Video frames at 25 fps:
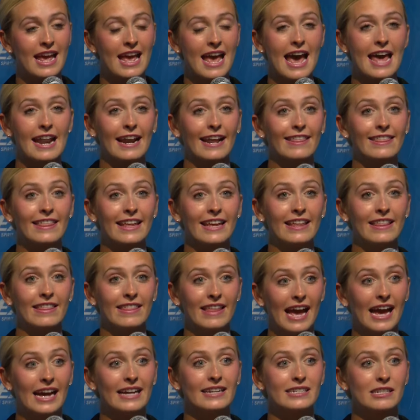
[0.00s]
And I think
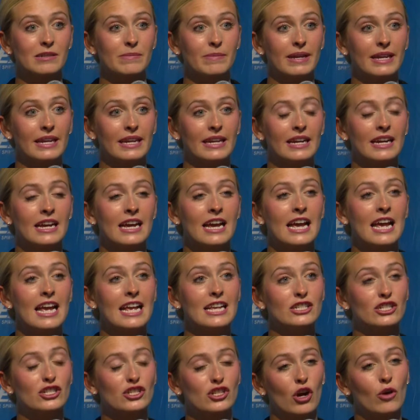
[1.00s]
that, to me,
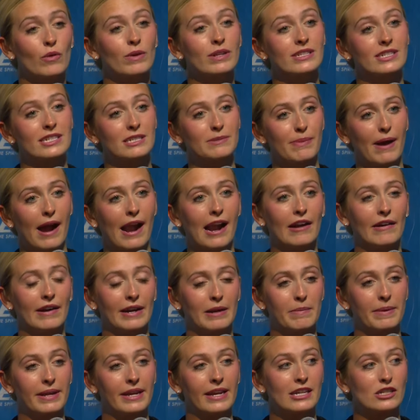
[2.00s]
is so inspiring,
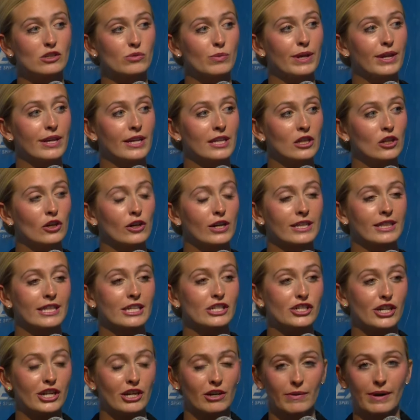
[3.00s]
because we can look at the
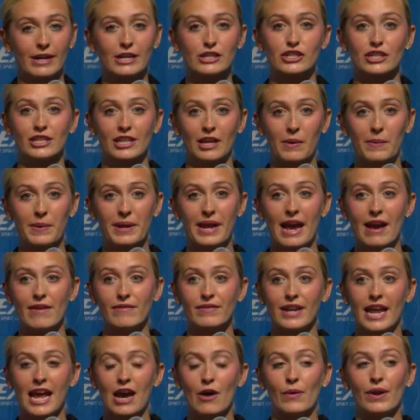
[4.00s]
generation that we have
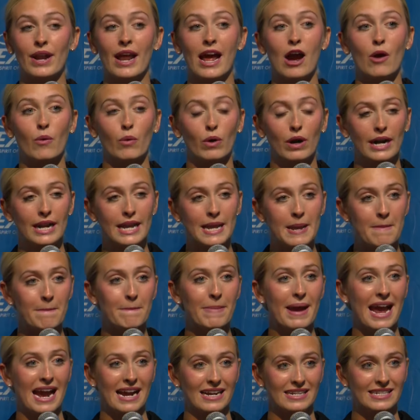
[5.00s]
now and how we're
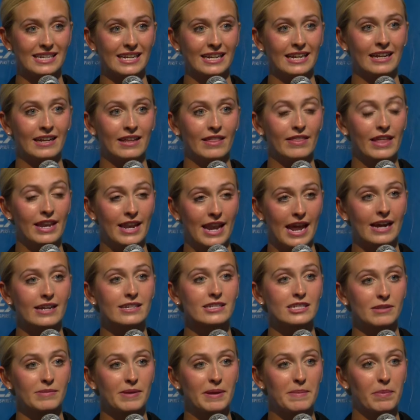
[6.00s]
impacting the
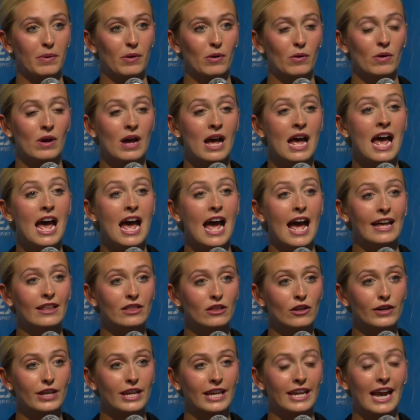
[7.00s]
next people, and
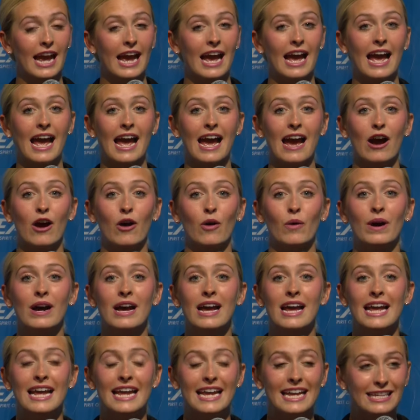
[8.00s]
looking at how
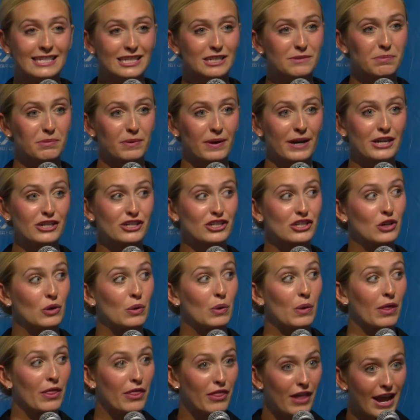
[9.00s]

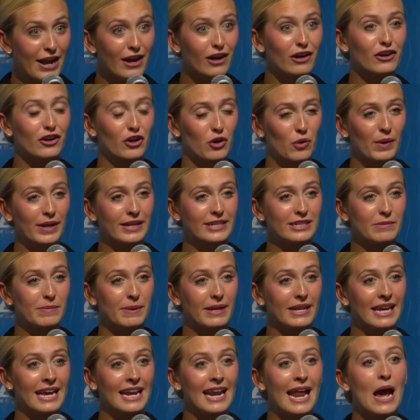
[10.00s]
inspirational they are going to
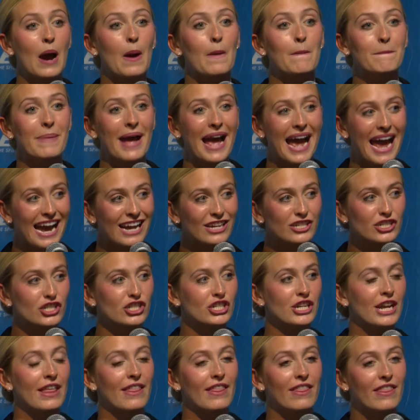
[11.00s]
be and how
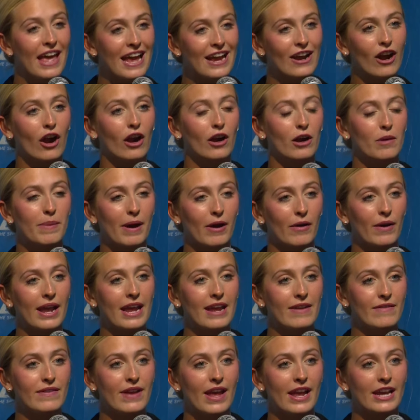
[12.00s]
passionate they are about
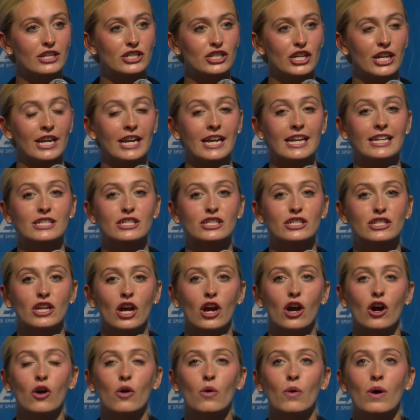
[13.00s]
aviation is
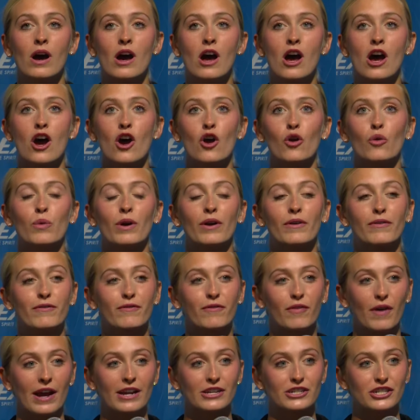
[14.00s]
so
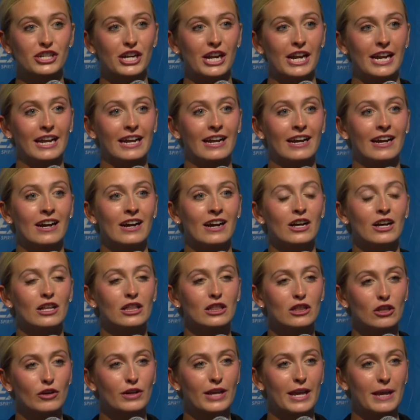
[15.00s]
refreshing.
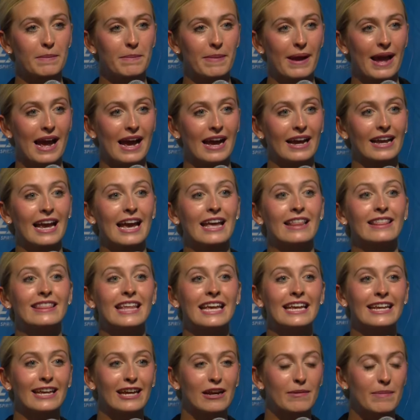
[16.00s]
Looking back and
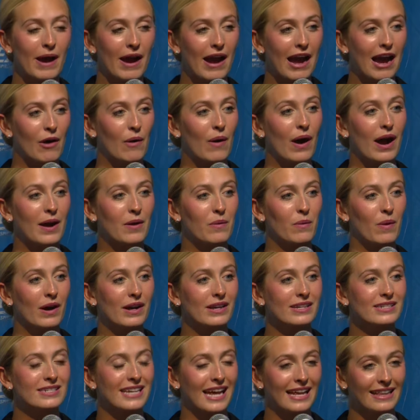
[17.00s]
thinking about how I
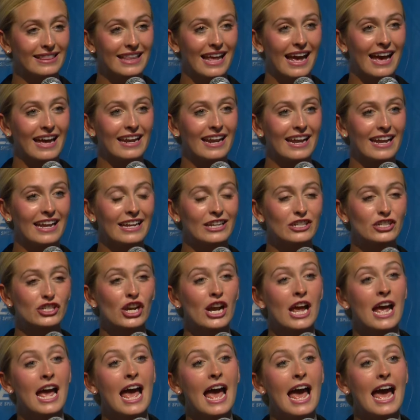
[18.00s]
was at that age,
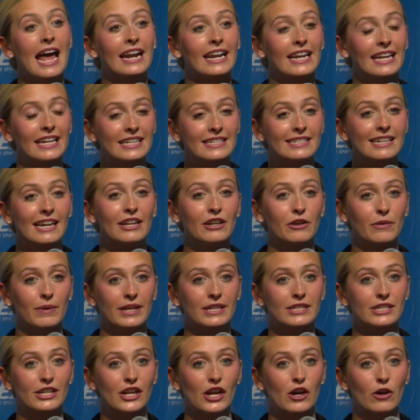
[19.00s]
and continuing
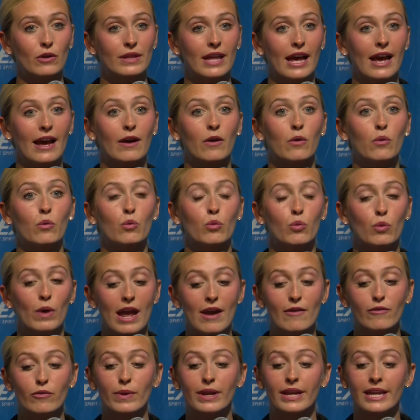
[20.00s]
to know that
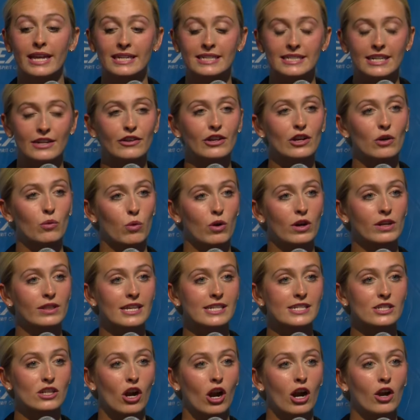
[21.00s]
if we continue to work
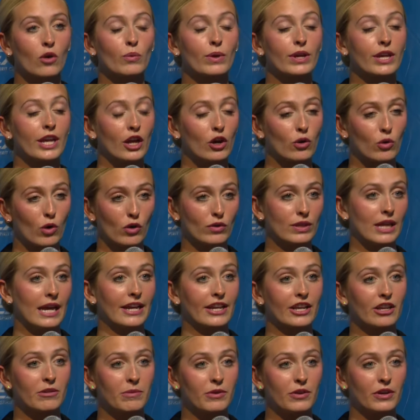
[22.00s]
this hard, we can grow
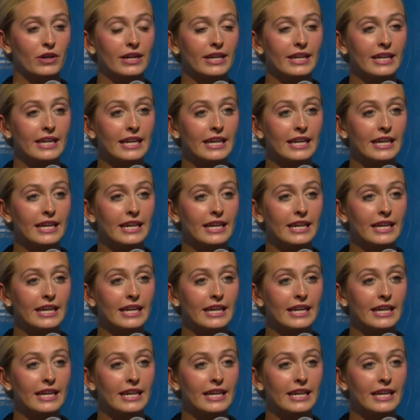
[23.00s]
that community